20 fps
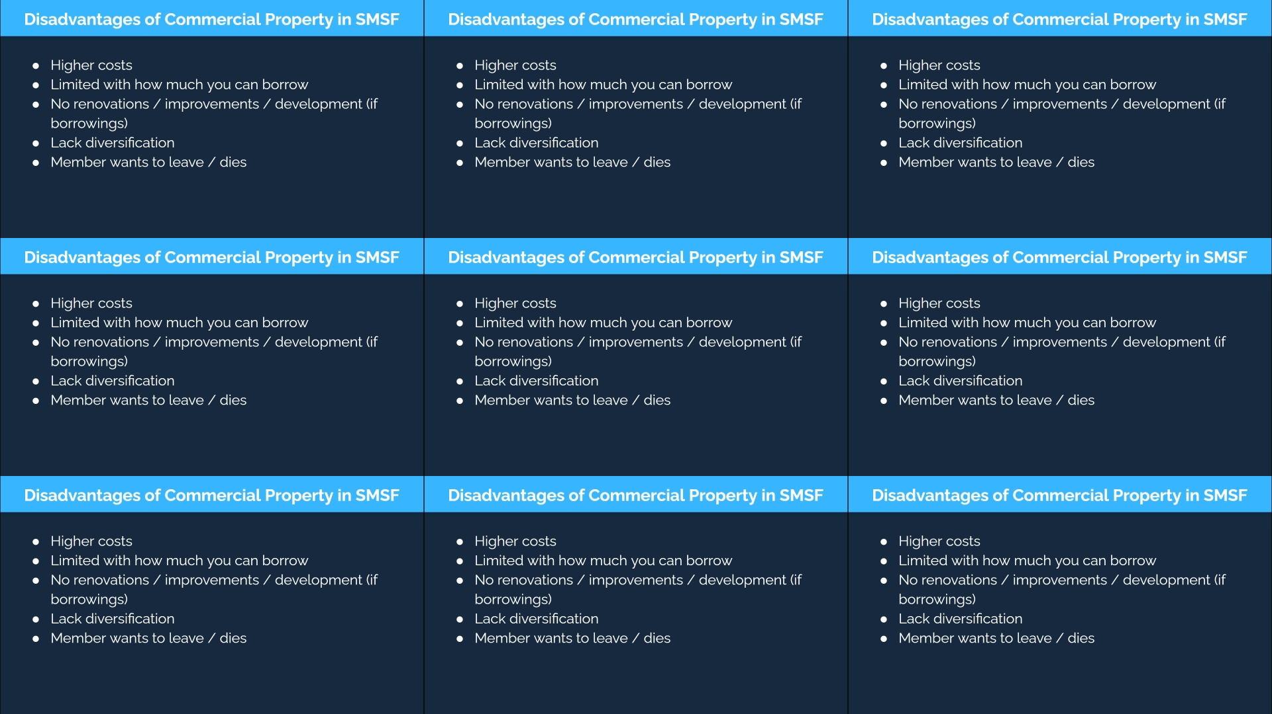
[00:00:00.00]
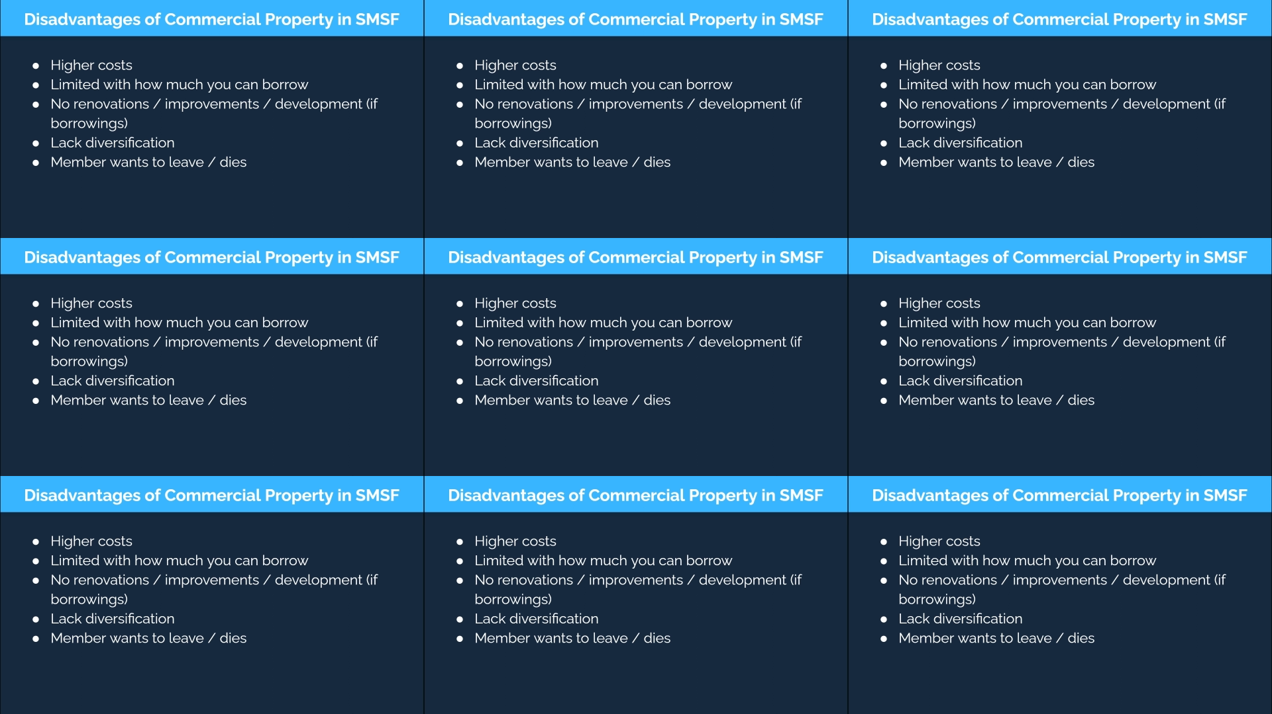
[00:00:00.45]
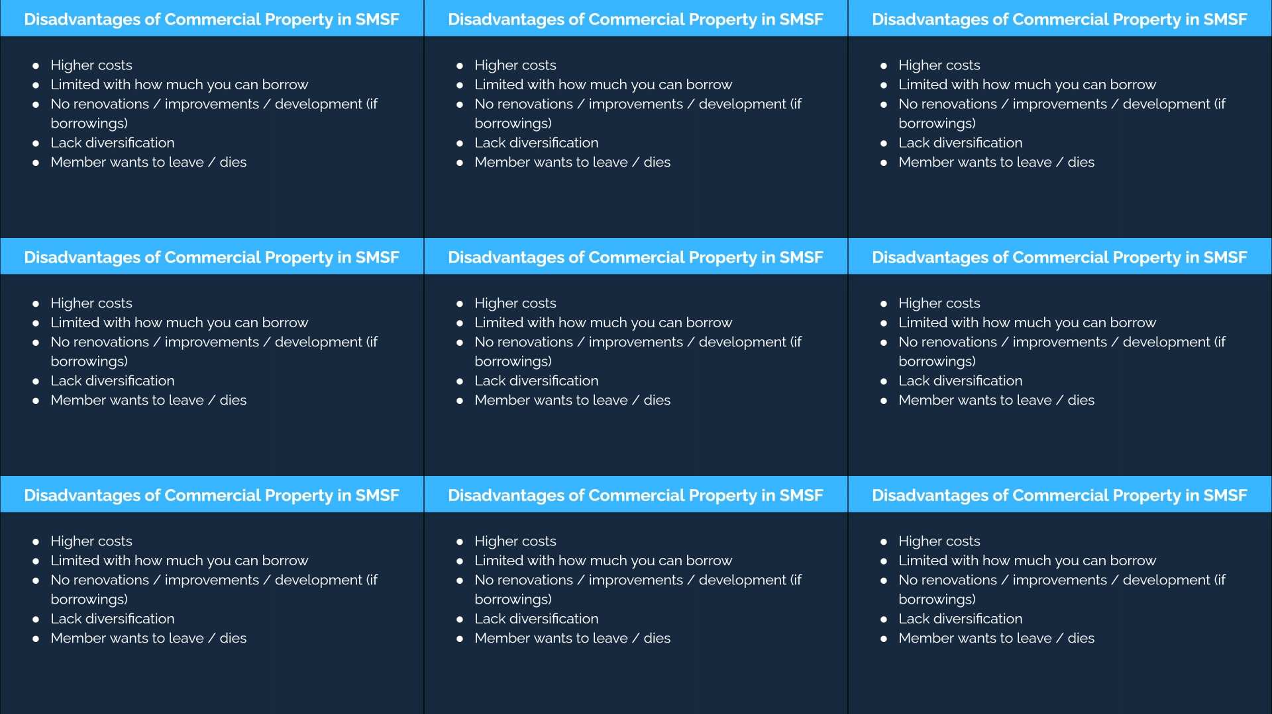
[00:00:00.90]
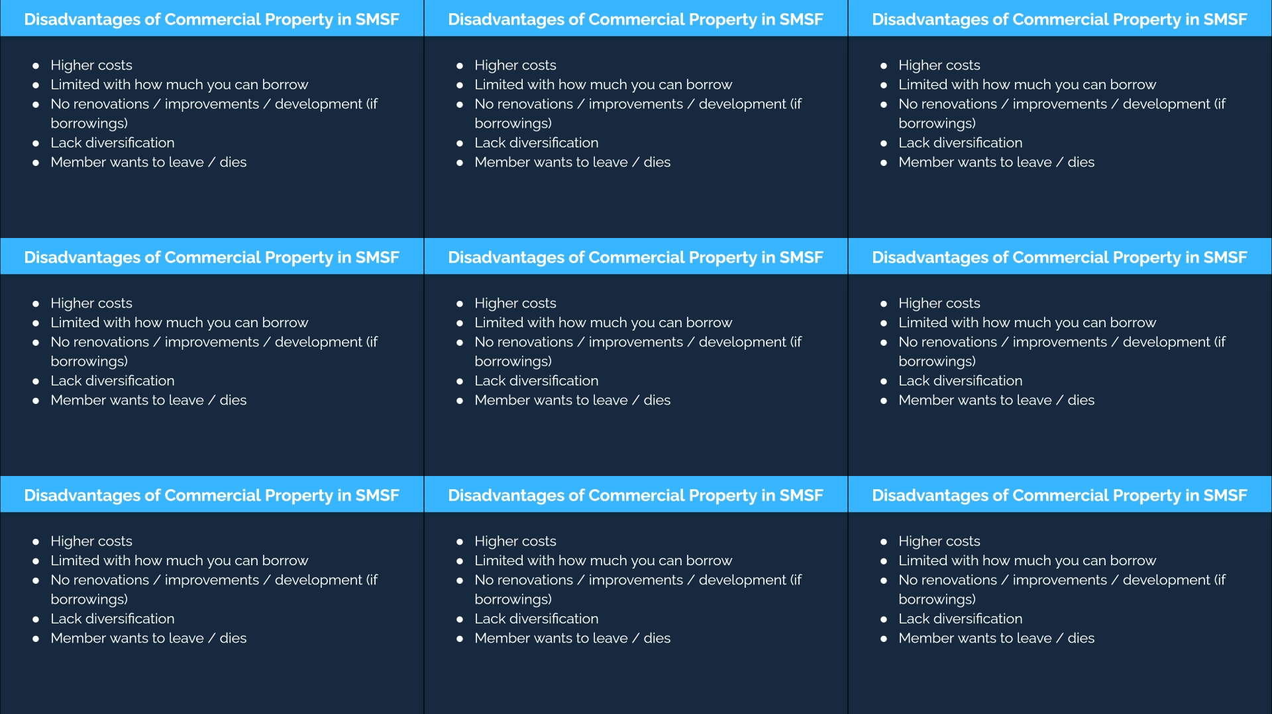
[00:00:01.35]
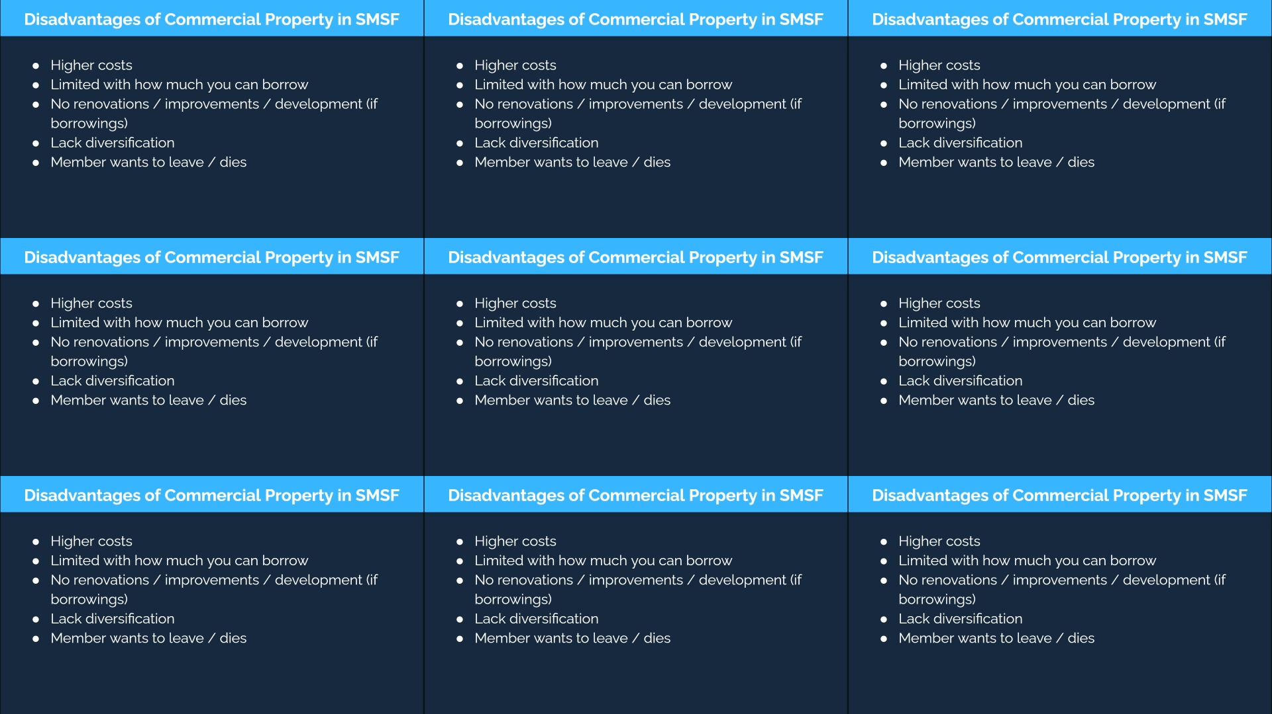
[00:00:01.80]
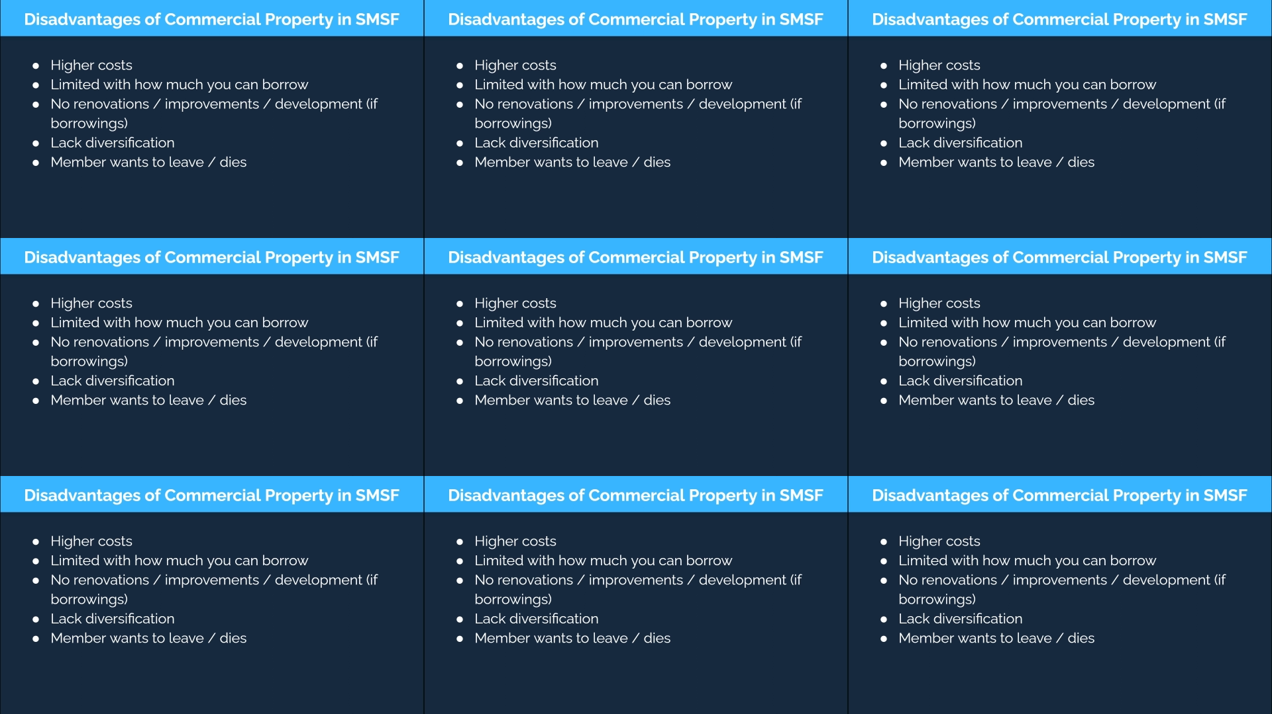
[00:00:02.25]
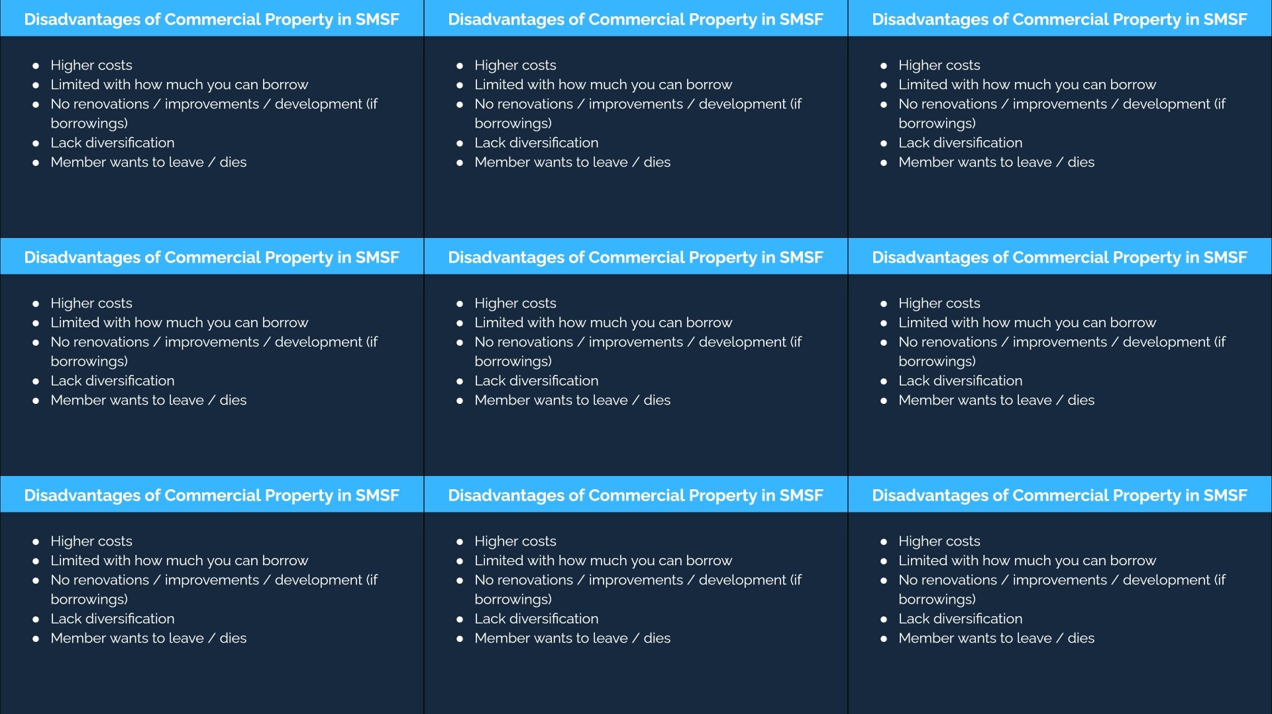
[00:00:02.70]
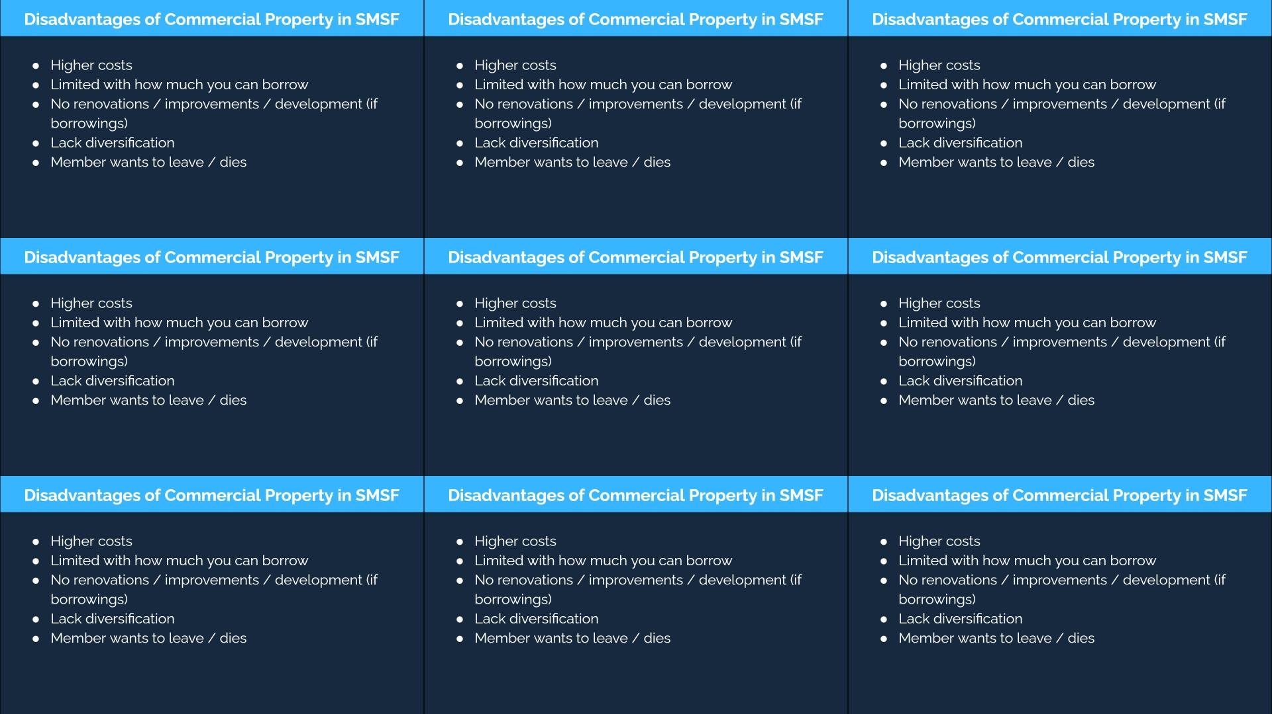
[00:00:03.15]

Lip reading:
[unreadable: no face in view]